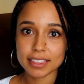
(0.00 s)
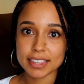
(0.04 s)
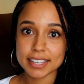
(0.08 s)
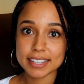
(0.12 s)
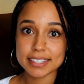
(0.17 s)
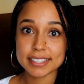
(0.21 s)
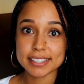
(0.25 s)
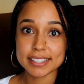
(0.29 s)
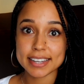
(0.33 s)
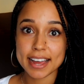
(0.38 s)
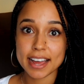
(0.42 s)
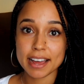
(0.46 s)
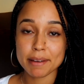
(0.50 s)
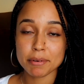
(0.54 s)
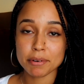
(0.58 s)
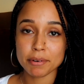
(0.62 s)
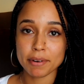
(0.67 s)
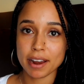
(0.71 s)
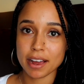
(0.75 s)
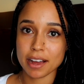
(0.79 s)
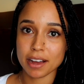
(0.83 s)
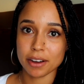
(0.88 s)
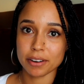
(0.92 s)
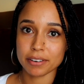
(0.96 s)
This time
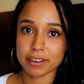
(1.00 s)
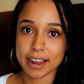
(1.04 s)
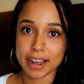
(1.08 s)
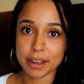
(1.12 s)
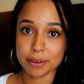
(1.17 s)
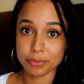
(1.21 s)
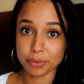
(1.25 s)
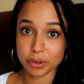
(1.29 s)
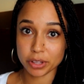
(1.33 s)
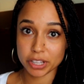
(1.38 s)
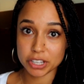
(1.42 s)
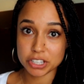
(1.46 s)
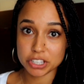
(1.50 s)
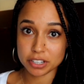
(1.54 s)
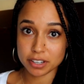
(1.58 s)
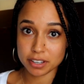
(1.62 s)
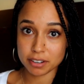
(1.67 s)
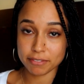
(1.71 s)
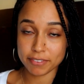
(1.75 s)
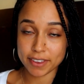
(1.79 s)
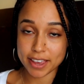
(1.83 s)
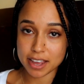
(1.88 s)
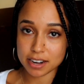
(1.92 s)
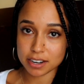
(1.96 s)
around, I really took
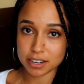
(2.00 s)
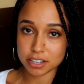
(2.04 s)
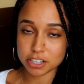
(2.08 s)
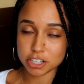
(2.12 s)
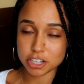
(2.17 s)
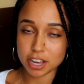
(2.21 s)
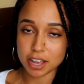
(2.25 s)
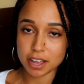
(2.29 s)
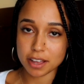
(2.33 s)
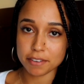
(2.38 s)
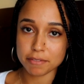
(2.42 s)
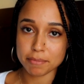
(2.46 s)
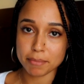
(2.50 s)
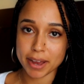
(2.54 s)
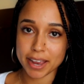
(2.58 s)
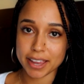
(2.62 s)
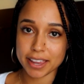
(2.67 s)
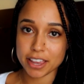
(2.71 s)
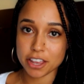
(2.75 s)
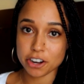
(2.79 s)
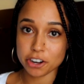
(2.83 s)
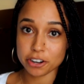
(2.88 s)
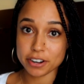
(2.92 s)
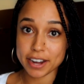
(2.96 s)
advantage of
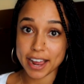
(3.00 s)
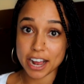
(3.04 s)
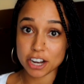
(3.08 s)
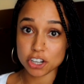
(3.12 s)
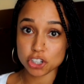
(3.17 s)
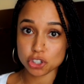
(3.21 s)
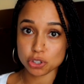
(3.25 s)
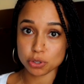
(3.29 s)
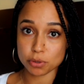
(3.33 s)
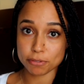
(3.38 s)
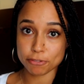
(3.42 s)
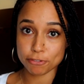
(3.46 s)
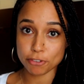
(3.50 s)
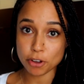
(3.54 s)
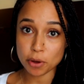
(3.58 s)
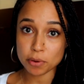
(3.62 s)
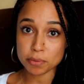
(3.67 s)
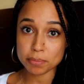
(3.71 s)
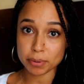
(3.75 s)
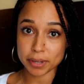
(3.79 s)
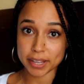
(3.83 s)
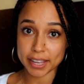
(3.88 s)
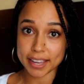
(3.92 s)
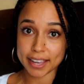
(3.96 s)
my international
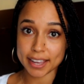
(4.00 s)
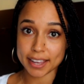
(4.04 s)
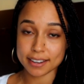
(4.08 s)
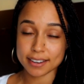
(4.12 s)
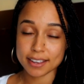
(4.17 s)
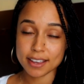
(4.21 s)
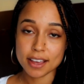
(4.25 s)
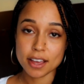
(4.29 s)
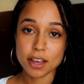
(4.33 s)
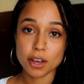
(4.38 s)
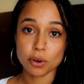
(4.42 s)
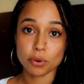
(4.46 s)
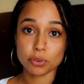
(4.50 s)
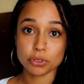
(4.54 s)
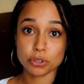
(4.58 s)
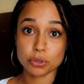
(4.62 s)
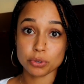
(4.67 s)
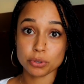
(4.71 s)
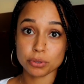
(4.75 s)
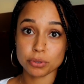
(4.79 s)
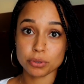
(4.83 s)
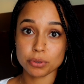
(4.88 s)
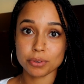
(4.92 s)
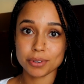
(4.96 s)
phone plan
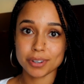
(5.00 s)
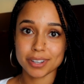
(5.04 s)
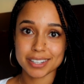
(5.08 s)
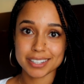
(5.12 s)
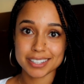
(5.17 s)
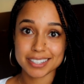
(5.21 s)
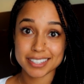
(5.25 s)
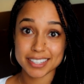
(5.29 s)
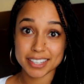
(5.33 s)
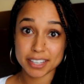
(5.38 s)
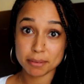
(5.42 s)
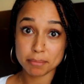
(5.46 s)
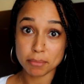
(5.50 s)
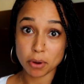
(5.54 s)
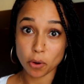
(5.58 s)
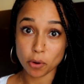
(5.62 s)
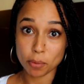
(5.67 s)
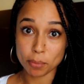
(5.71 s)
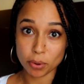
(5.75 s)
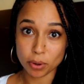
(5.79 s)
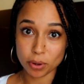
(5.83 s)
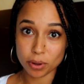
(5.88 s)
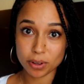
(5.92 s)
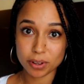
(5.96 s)
through
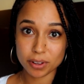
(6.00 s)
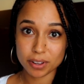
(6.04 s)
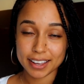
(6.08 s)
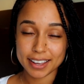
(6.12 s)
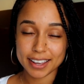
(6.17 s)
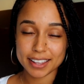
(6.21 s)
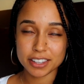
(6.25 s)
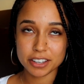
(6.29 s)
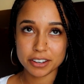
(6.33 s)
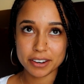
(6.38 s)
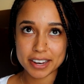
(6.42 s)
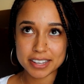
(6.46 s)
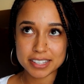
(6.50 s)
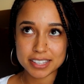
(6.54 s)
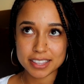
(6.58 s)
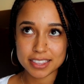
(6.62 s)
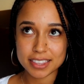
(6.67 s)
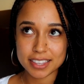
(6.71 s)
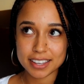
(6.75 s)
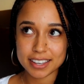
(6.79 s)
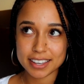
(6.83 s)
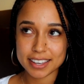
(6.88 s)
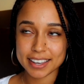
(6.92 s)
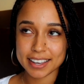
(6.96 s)
T-Mobile. And the crazy
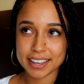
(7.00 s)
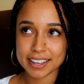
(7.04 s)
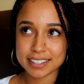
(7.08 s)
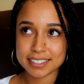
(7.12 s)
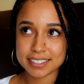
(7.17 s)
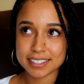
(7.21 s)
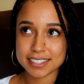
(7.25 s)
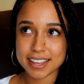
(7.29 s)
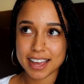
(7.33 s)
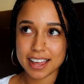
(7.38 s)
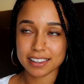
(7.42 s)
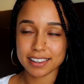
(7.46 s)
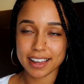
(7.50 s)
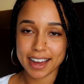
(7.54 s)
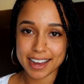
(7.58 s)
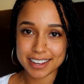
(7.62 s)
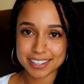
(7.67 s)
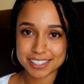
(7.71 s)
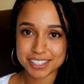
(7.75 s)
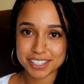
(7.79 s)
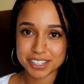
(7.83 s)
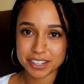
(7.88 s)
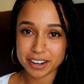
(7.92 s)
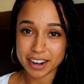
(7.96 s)
thing is that
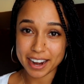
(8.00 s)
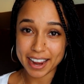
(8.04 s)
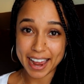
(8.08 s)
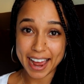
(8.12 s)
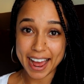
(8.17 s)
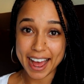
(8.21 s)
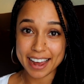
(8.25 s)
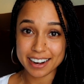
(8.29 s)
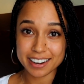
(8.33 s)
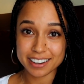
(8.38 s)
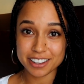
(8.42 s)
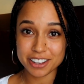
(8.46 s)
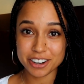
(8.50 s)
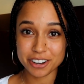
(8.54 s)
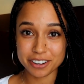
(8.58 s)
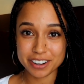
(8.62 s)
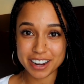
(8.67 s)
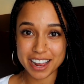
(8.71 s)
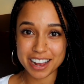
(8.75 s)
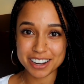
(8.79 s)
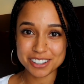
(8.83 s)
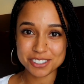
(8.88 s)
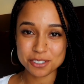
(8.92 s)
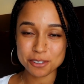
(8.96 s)
last year I had an
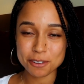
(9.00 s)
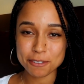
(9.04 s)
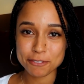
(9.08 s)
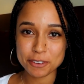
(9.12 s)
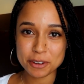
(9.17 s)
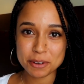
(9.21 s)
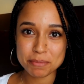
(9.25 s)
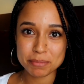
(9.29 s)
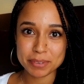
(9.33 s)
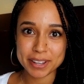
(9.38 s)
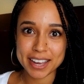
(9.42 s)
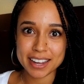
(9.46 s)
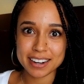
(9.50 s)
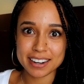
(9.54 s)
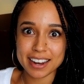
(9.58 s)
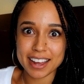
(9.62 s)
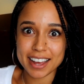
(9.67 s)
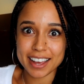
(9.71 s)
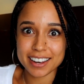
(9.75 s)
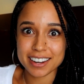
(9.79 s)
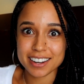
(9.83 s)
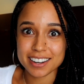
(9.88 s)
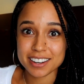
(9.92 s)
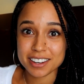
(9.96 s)
international phone plan and
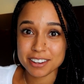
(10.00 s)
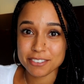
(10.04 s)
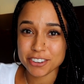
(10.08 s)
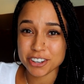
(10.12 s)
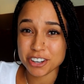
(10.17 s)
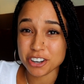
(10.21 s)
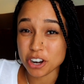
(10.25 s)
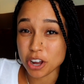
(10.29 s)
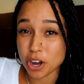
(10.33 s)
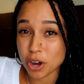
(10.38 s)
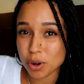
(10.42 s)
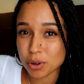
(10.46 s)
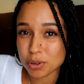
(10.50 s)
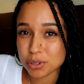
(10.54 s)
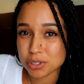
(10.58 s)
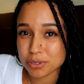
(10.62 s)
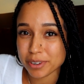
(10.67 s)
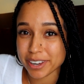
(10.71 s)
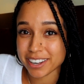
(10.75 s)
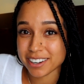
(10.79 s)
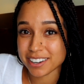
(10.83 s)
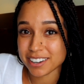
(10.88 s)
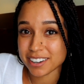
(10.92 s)
I didn't even know, so I